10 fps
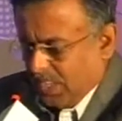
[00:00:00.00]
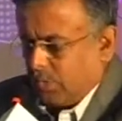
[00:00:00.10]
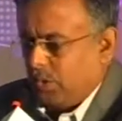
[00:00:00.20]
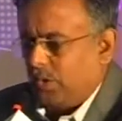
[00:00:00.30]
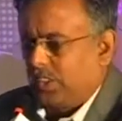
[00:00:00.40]

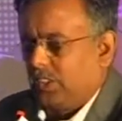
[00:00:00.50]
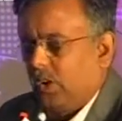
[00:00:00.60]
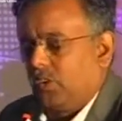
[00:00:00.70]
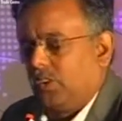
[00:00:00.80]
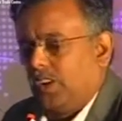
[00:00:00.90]
and the motivation
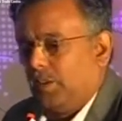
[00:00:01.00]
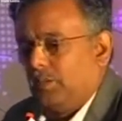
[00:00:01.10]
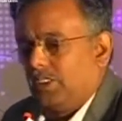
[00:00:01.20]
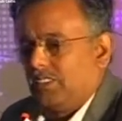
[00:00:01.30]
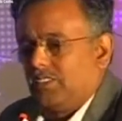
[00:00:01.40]
also
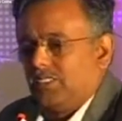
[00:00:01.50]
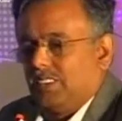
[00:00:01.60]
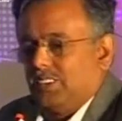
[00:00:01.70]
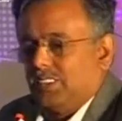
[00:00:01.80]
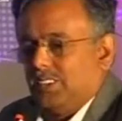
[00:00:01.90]
comes as,
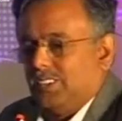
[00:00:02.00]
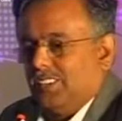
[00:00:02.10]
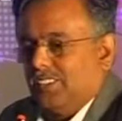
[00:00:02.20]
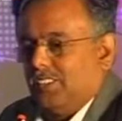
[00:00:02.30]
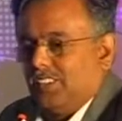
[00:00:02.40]
uh, you know,
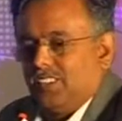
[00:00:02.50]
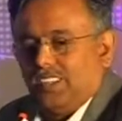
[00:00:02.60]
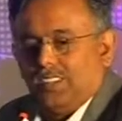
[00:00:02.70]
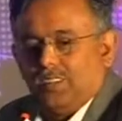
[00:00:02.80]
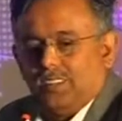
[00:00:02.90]
as they
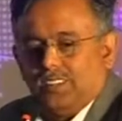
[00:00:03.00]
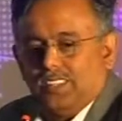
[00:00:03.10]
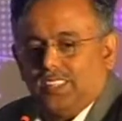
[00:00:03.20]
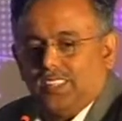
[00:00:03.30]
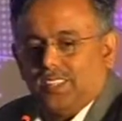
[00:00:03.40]
say in
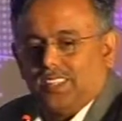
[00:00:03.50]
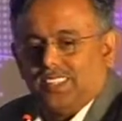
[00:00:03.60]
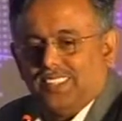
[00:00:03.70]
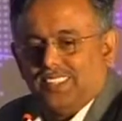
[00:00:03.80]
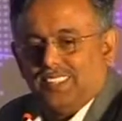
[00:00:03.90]
the Gita,
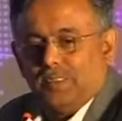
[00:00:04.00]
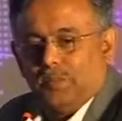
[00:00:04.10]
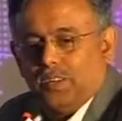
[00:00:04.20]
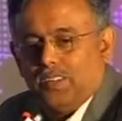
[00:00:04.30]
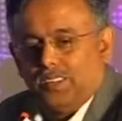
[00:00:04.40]
the
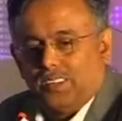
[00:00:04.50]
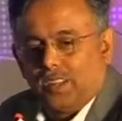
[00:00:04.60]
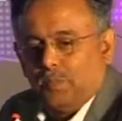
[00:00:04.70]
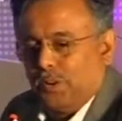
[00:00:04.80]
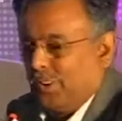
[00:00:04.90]
uh,
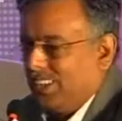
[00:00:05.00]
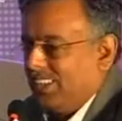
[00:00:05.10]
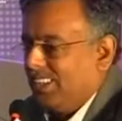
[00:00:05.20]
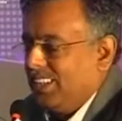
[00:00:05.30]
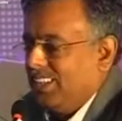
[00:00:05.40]
Karma
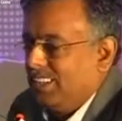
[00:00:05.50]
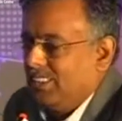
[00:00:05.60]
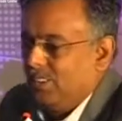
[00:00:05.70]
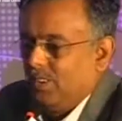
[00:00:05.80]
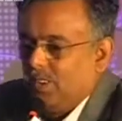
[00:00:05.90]
Yoga,
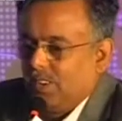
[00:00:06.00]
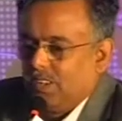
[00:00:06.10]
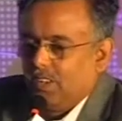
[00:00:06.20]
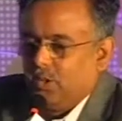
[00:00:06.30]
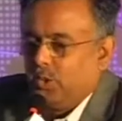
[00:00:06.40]
you know,
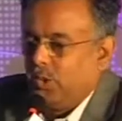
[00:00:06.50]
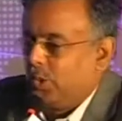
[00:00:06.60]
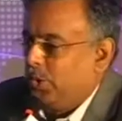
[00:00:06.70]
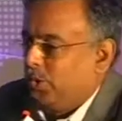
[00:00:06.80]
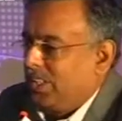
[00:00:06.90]
do
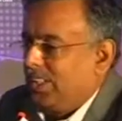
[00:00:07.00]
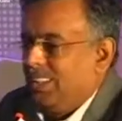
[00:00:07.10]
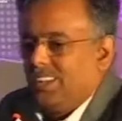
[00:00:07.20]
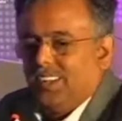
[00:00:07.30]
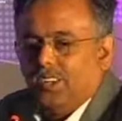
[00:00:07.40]
your duty
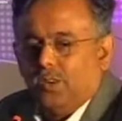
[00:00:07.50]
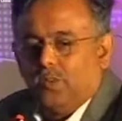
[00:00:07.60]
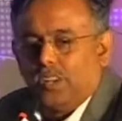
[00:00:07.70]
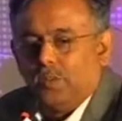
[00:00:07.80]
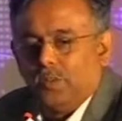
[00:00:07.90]
and
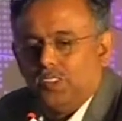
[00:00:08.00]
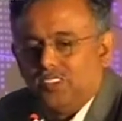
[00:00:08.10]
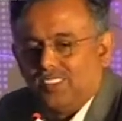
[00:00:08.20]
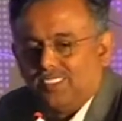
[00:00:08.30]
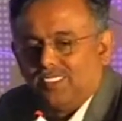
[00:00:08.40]
don't worry about the
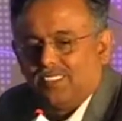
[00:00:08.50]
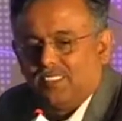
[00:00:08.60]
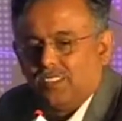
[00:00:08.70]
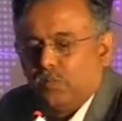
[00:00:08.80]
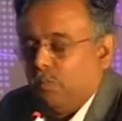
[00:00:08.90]
results.
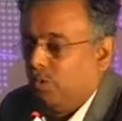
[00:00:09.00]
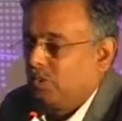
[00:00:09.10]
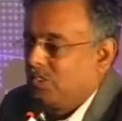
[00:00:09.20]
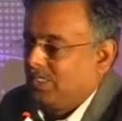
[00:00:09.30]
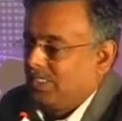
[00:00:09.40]
Because the
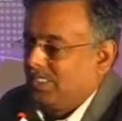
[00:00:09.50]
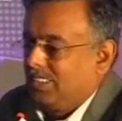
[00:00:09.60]
most uh,